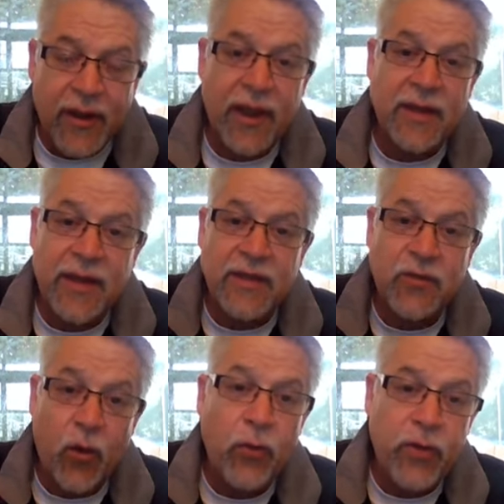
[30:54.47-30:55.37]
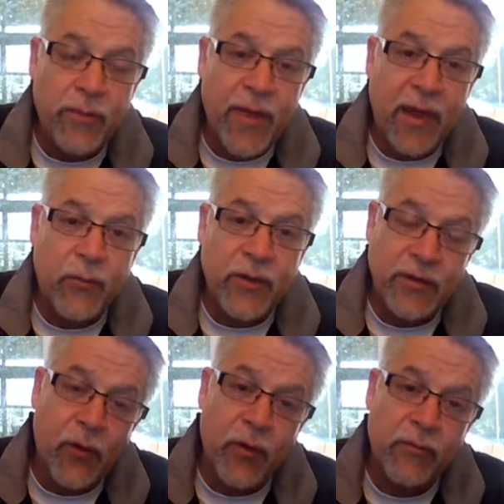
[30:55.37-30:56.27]
and he told them that when he
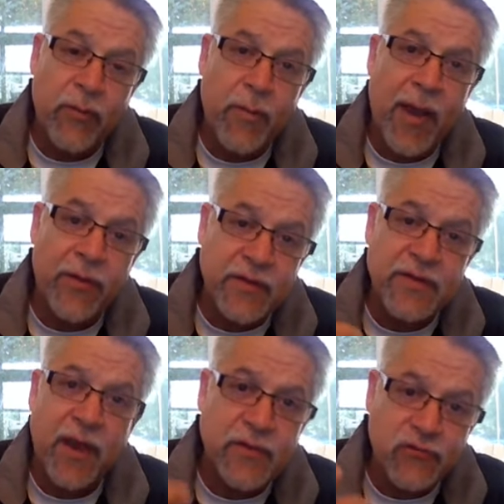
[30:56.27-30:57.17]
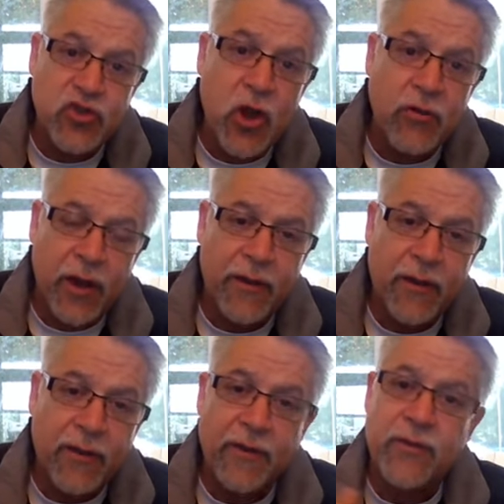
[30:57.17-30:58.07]
told them about the signs of jonah
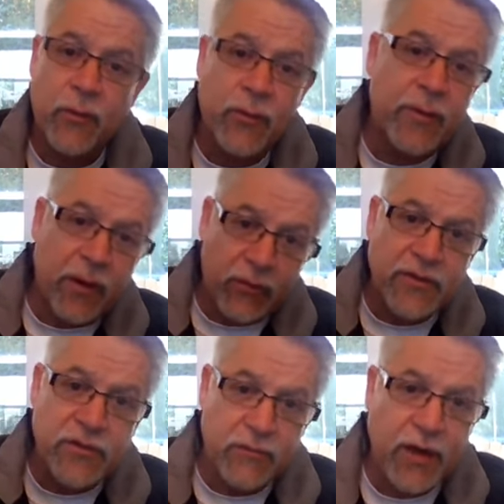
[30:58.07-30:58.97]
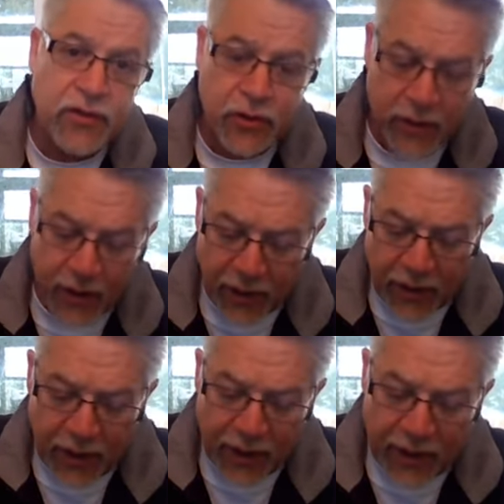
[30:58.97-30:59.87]
that there would be a resurrection. And